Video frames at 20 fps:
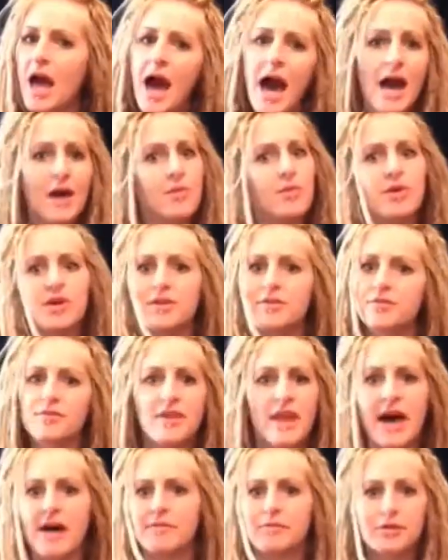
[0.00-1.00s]
I would have
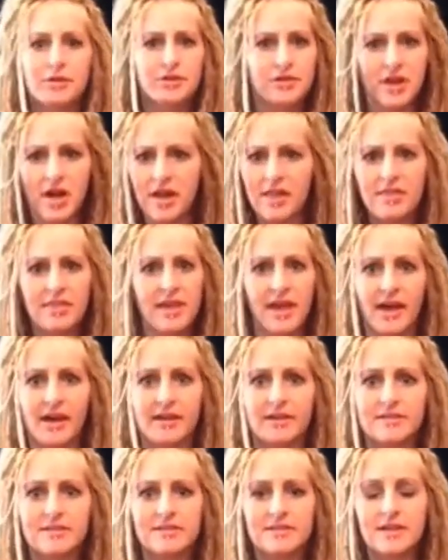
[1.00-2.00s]
never done
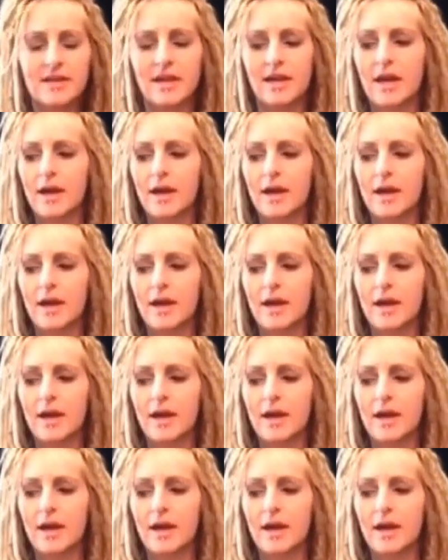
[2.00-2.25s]
this.